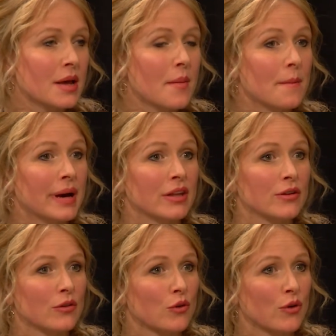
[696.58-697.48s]

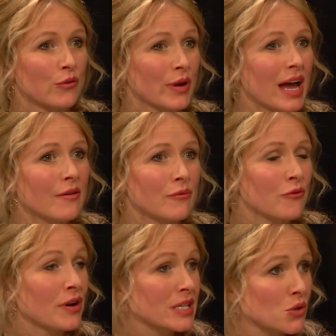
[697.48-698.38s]
But if we have
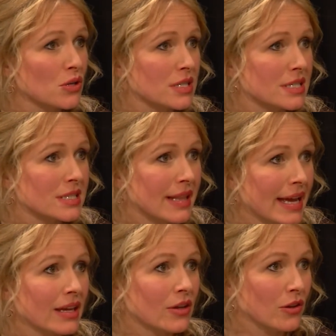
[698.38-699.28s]
resources
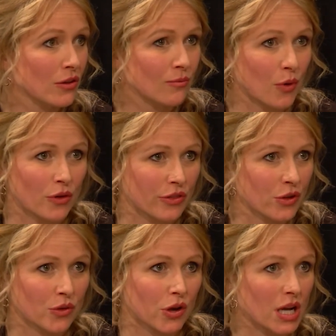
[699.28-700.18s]
like both,
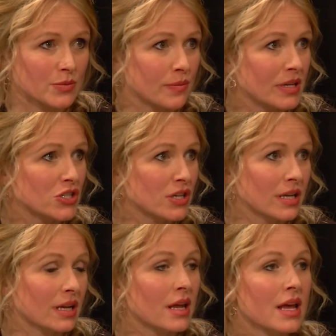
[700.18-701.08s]
the Gospel Mission
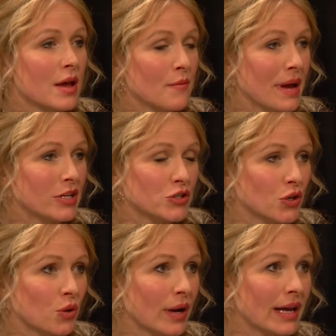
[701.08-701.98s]
and
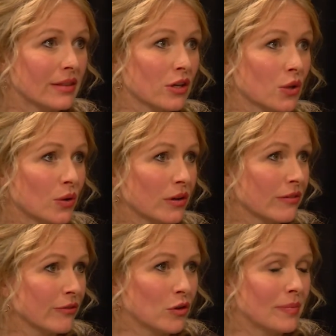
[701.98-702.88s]
Metro and the Kelowna
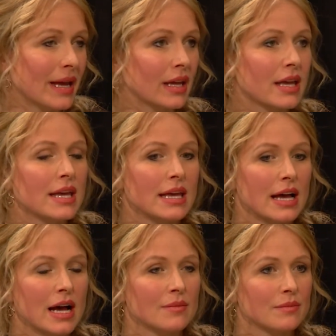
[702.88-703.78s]
Food Bank,
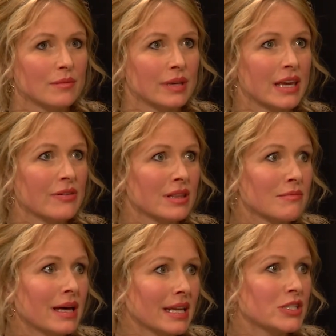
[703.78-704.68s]
giving
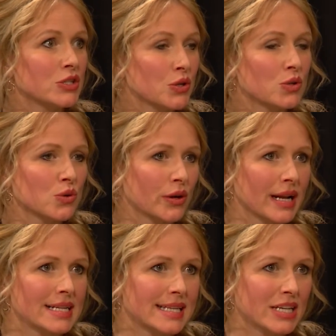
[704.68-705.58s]
money to those
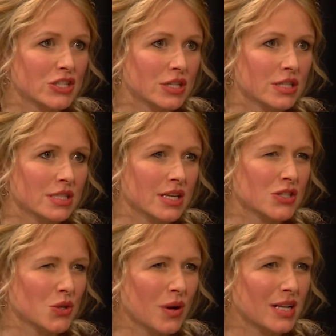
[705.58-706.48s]
organizations,
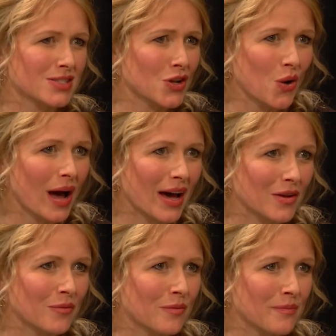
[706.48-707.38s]
because you guys know how
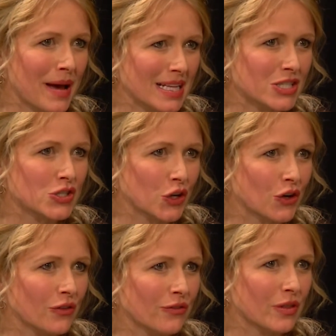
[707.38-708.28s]
to best
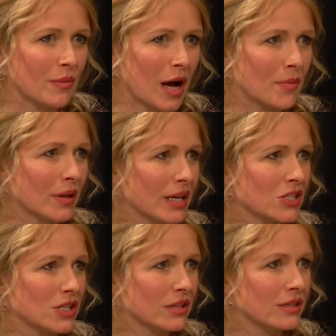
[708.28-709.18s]
serve the
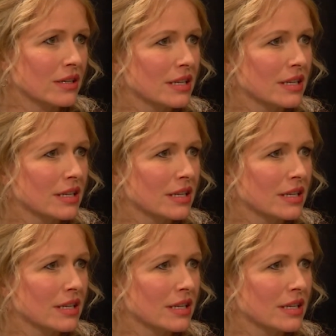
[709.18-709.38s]
population.